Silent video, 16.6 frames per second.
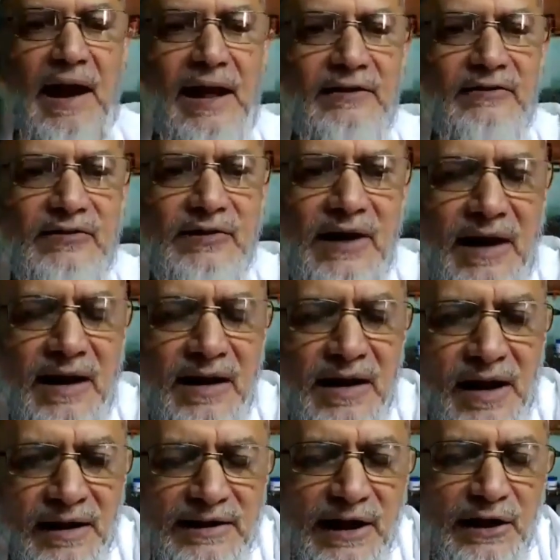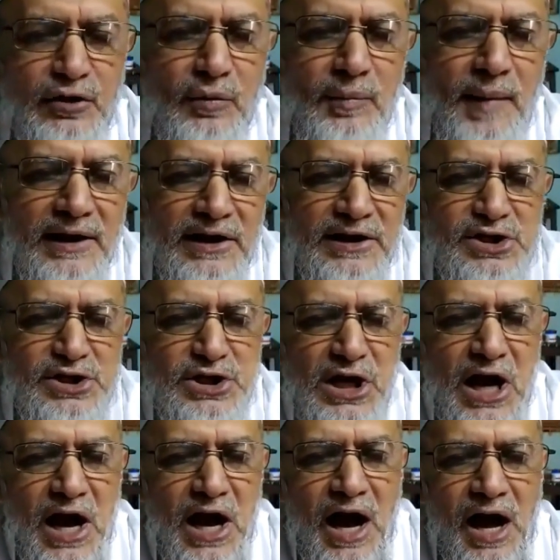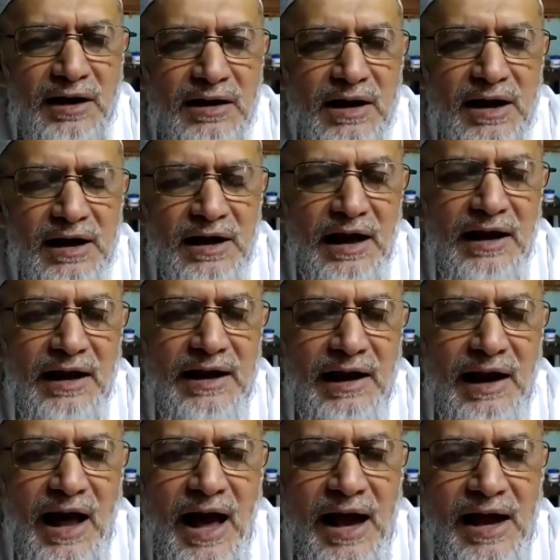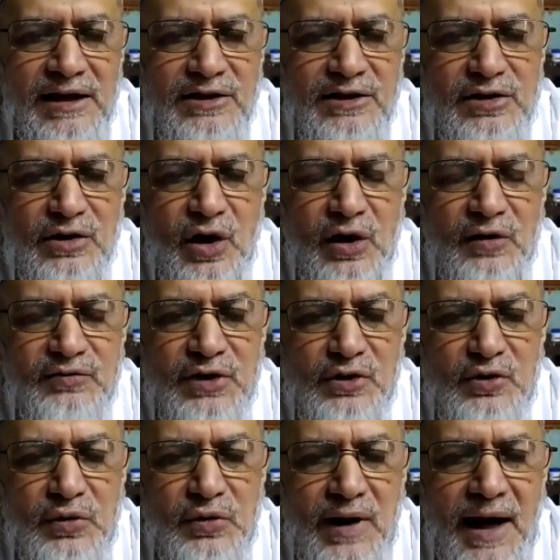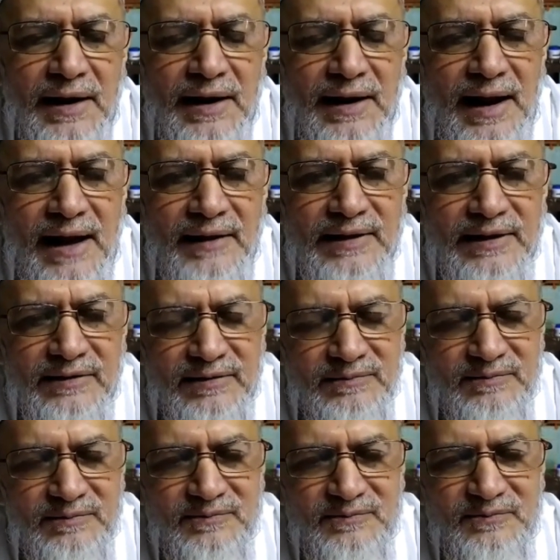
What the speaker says: answer, then you make ijtihad in the light of the Quran and Hadith.